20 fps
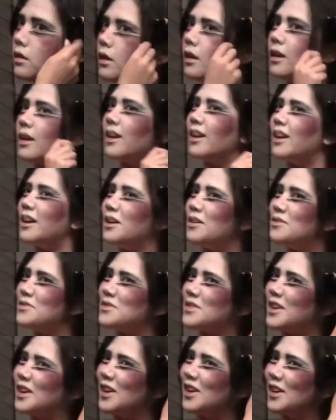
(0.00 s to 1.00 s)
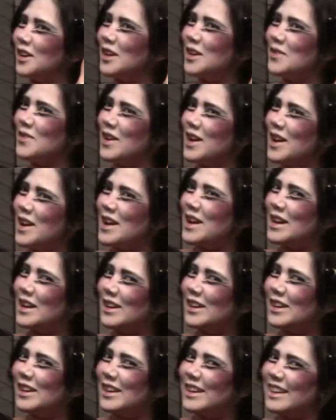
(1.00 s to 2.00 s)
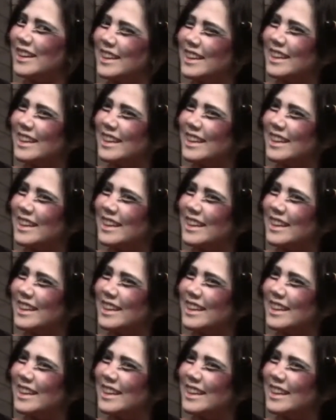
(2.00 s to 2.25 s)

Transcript: I love curling my hair.